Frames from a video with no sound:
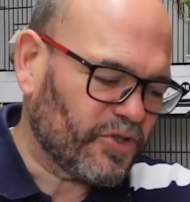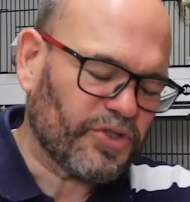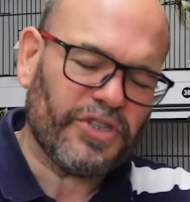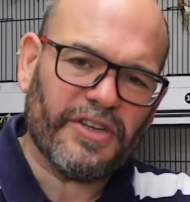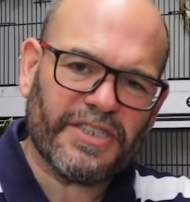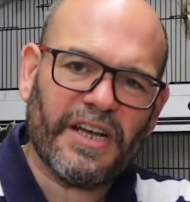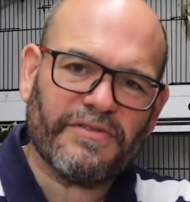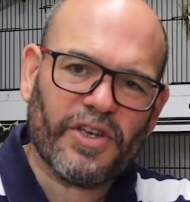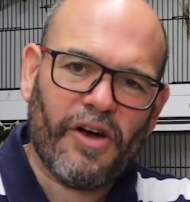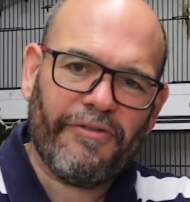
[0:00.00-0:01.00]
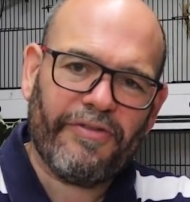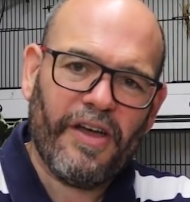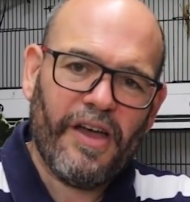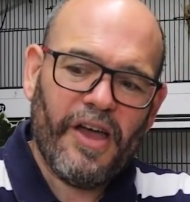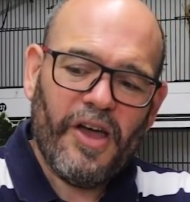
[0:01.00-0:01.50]
dust ourselves
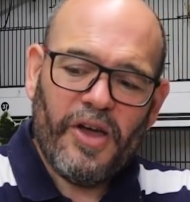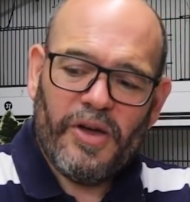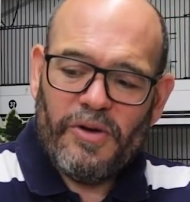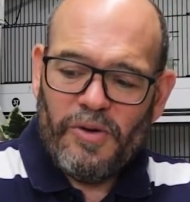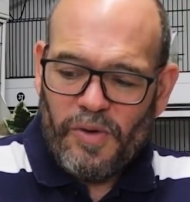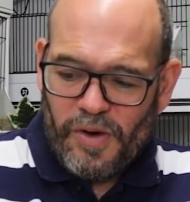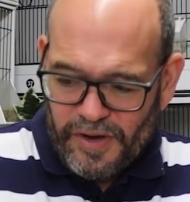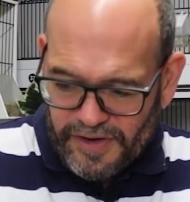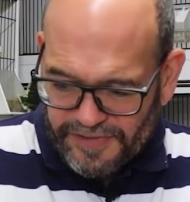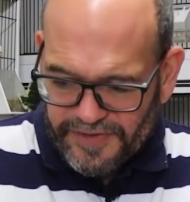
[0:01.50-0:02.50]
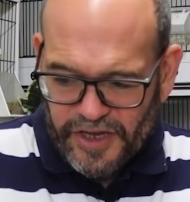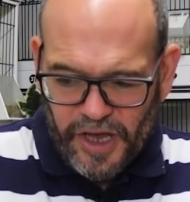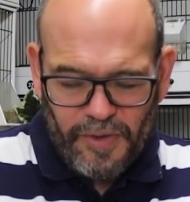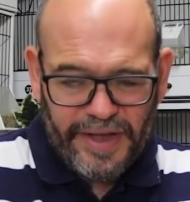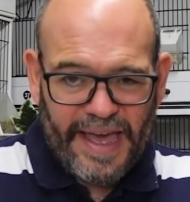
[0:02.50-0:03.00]
off. Have to
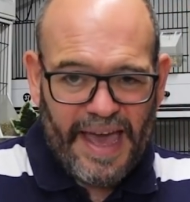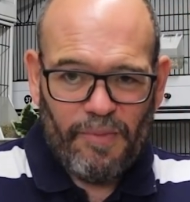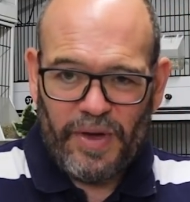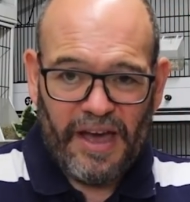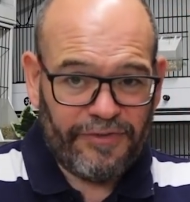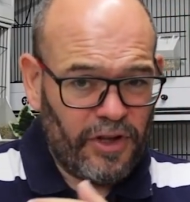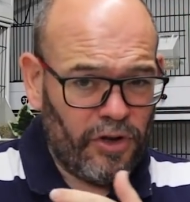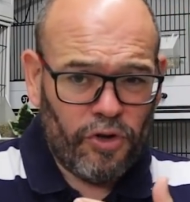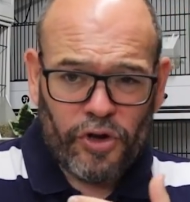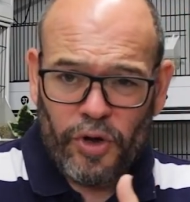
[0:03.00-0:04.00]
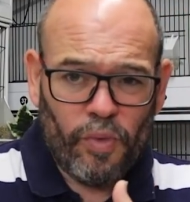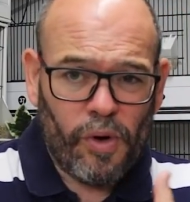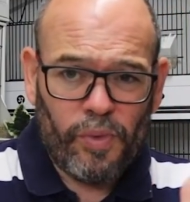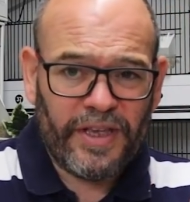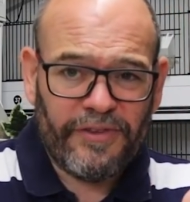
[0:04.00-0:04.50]
go again, we have to look at
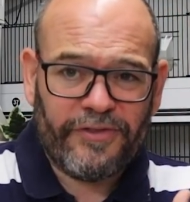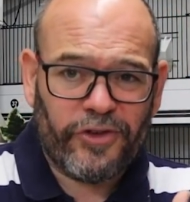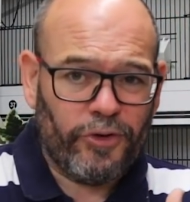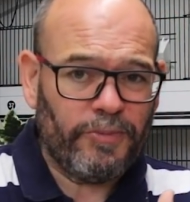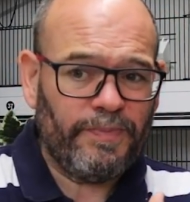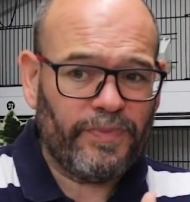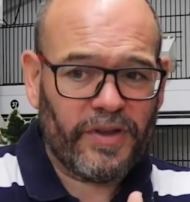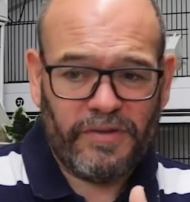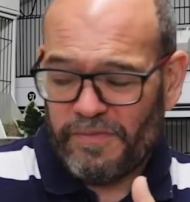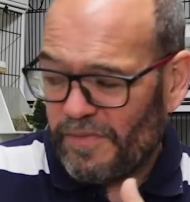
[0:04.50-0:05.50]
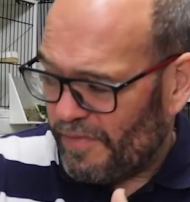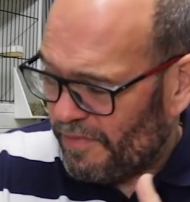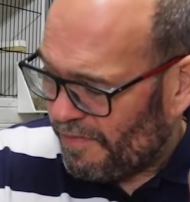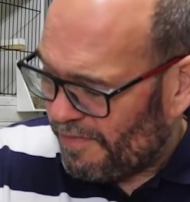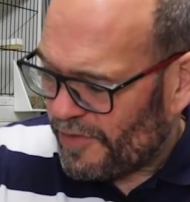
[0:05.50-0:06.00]
what we've done.
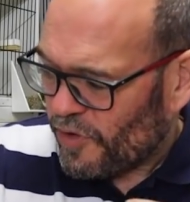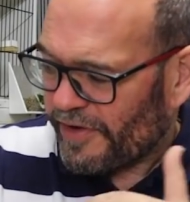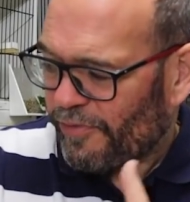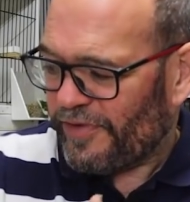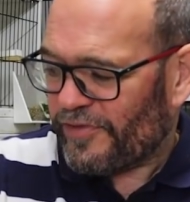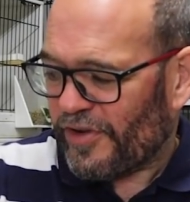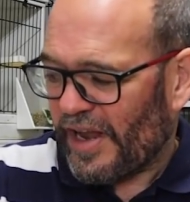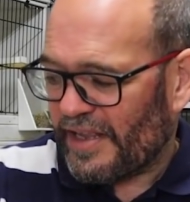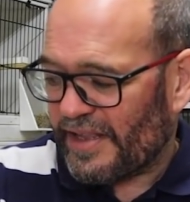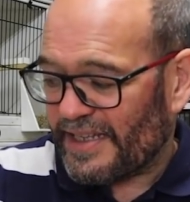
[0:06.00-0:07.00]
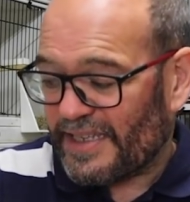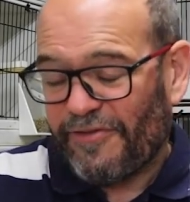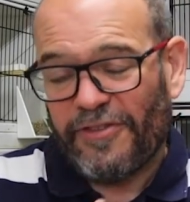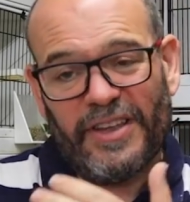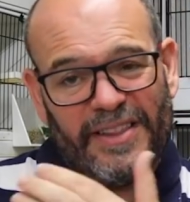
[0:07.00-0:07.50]
Look if we've done anything
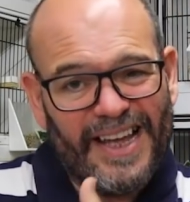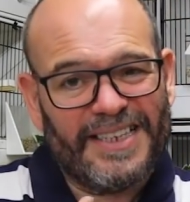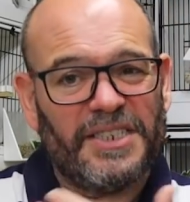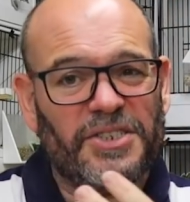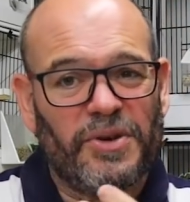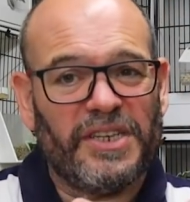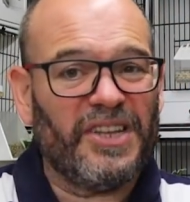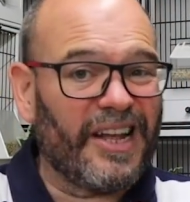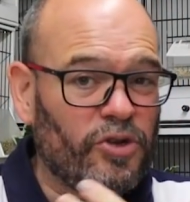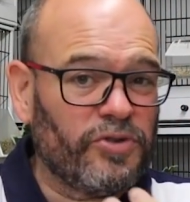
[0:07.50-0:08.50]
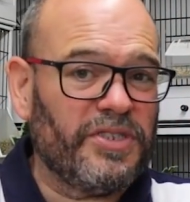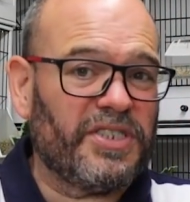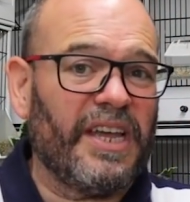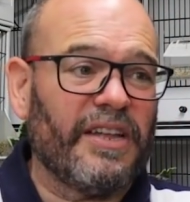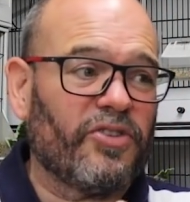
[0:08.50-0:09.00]
different in that situation. I couldn't
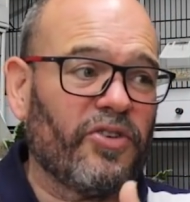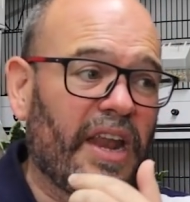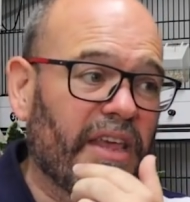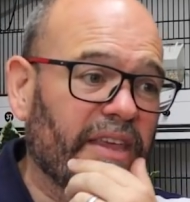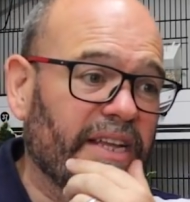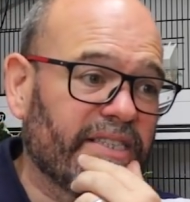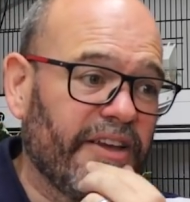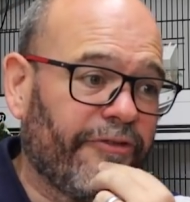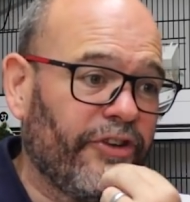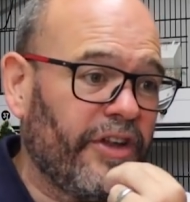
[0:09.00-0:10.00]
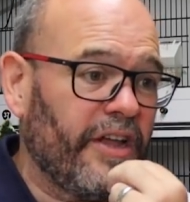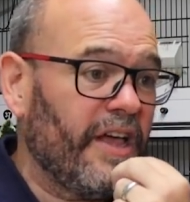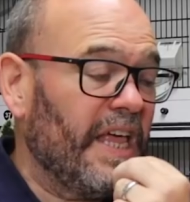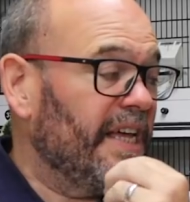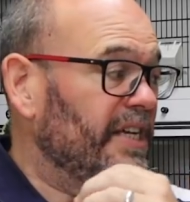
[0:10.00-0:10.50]
see I'd done anything different.
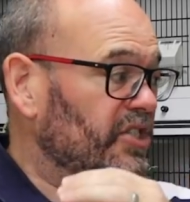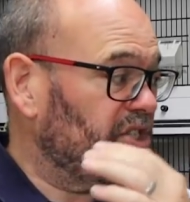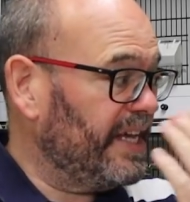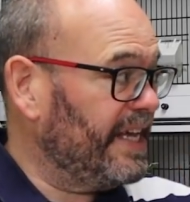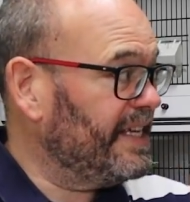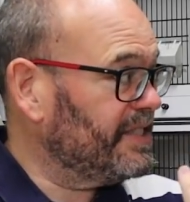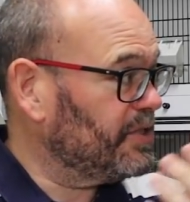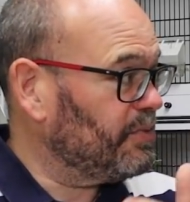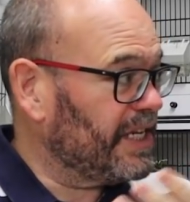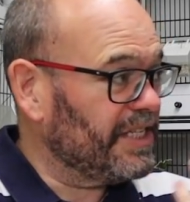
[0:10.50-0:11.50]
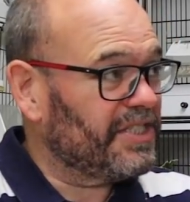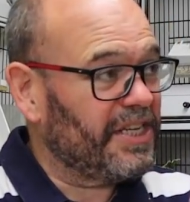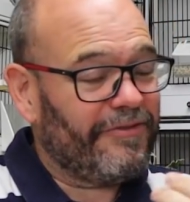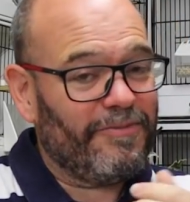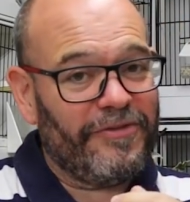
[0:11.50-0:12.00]
She is, as we can
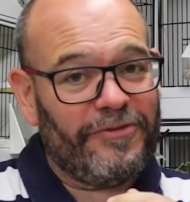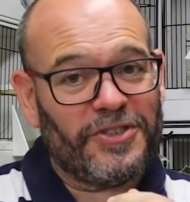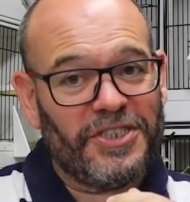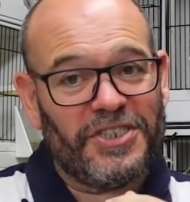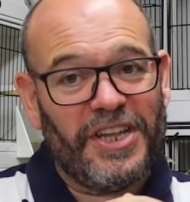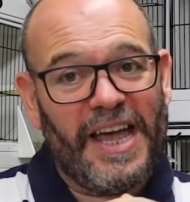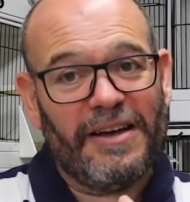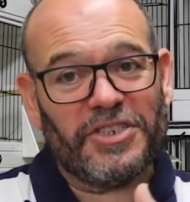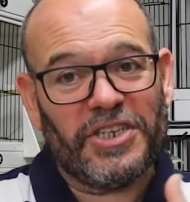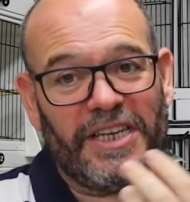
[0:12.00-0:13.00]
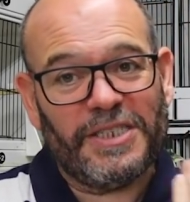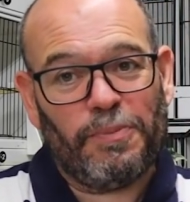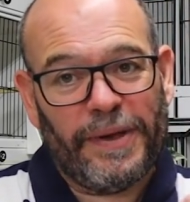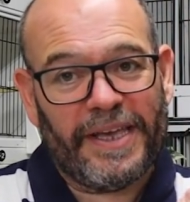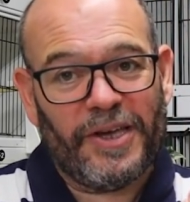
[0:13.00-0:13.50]
see from the footage now, she
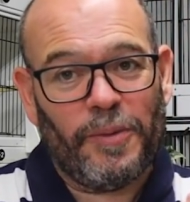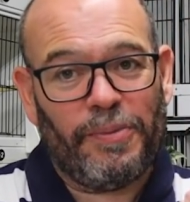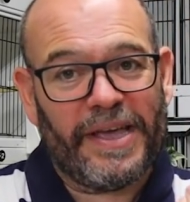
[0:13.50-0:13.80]
is picking up